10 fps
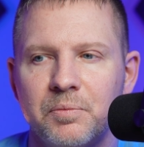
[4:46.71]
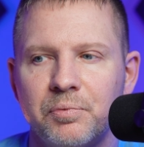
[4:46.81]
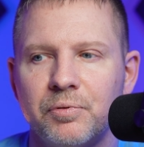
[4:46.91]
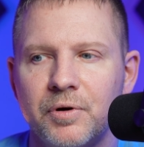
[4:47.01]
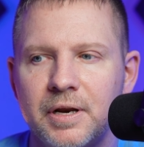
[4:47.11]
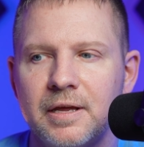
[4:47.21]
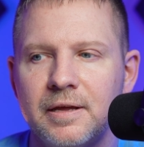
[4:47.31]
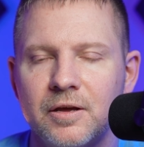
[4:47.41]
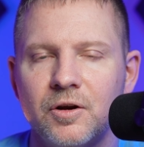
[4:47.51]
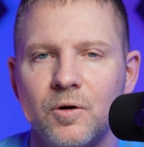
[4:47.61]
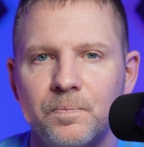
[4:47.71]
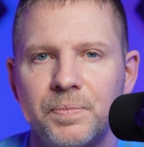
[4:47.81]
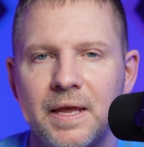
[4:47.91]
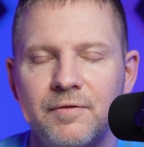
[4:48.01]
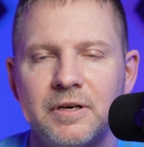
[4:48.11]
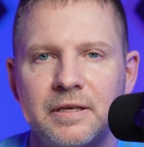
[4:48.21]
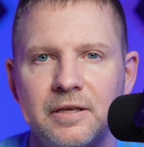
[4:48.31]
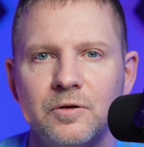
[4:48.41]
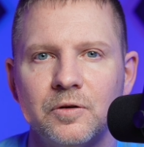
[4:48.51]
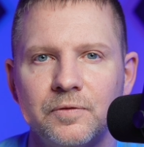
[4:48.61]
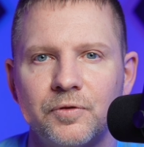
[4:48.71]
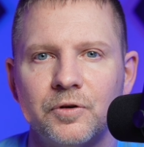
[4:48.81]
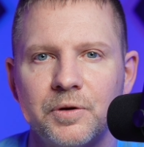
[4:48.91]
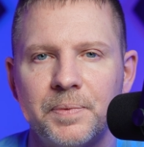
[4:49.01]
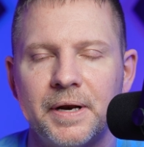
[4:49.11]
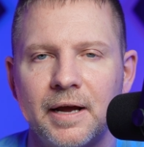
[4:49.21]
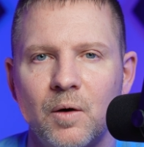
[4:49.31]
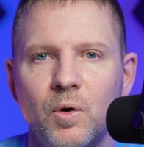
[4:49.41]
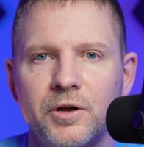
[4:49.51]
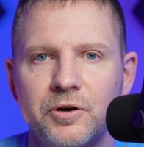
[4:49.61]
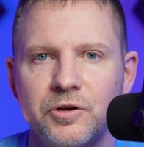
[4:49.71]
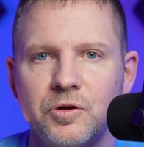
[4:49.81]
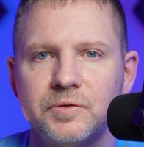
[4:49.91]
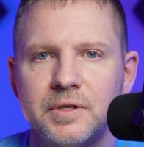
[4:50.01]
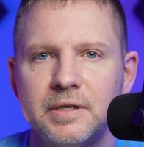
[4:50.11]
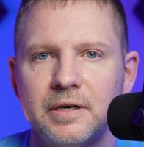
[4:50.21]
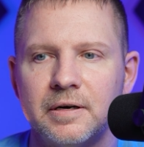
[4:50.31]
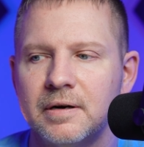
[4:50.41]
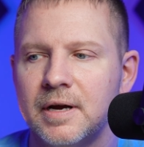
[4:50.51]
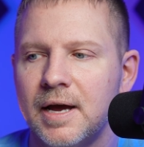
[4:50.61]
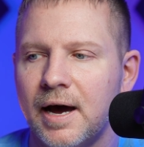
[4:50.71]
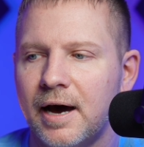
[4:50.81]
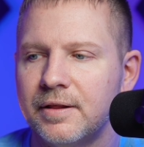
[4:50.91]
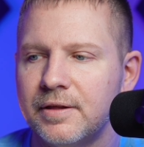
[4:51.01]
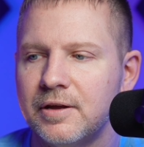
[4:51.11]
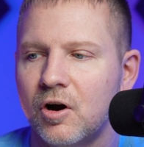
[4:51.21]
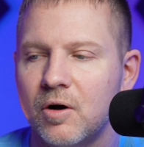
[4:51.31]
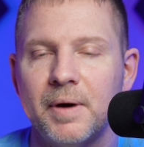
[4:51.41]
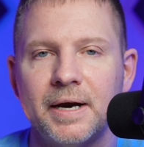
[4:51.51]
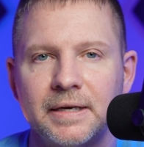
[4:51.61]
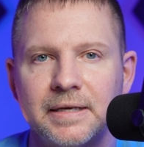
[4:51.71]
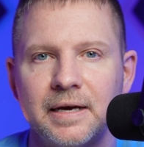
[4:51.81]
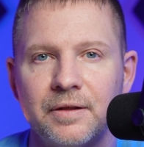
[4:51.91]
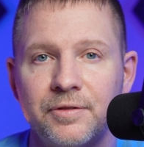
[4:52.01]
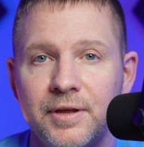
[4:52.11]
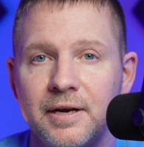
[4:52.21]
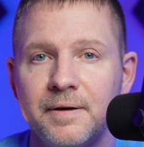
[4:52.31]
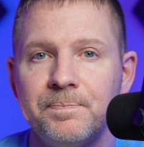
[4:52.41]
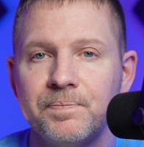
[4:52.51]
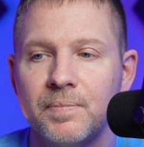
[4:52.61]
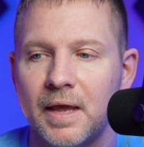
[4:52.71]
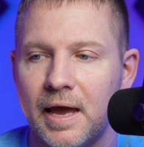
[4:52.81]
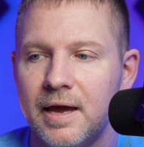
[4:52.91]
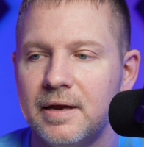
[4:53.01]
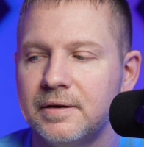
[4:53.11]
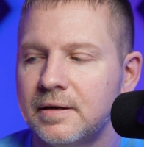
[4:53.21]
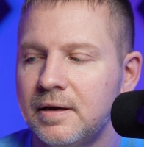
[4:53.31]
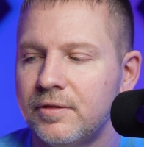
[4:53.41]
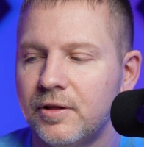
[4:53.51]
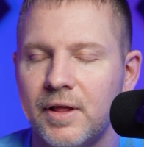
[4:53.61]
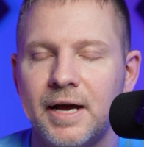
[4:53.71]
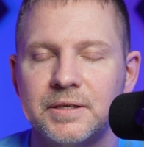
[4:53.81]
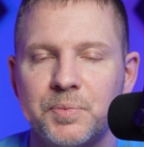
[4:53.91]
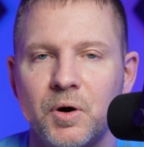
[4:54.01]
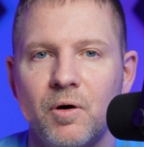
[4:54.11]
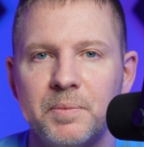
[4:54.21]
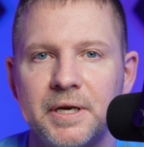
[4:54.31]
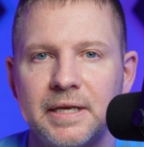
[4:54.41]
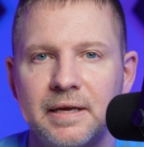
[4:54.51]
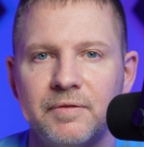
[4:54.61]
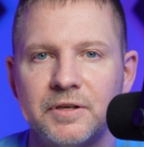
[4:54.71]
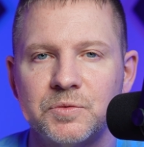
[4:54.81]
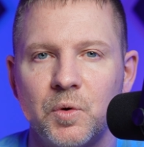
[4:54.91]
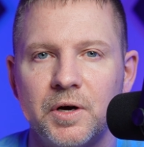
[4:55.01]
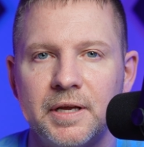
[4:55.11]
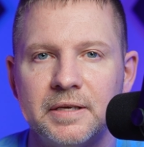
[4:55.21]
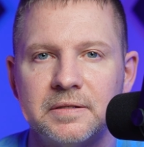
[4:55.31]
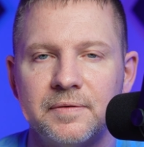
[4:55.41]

pretty, you know, even keeled for depending on what you're using here out of the Harmonicdyne Athena. And the last pro I'm going to give this one is